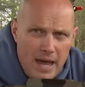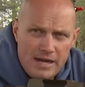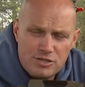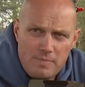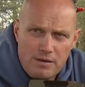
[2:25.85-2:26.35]

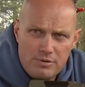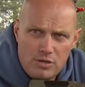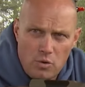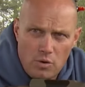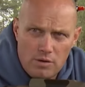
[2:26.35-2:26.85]
manage my
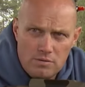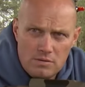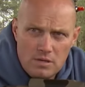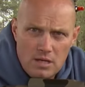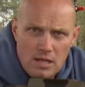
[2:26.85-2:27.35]
recoil
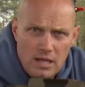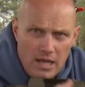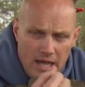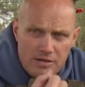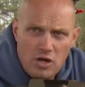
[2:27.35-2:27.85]

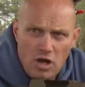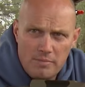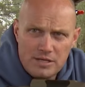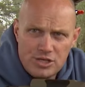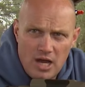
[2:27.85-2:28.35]
and call
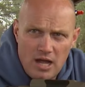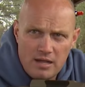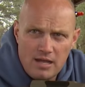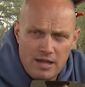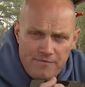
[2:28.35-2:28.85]
my shot
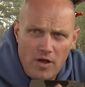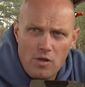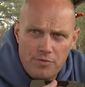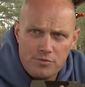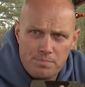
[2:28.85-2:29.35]
and
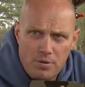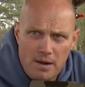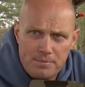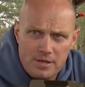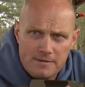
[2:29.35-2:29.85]
follow through
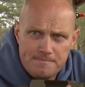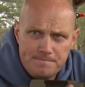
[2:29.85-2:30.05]
properly.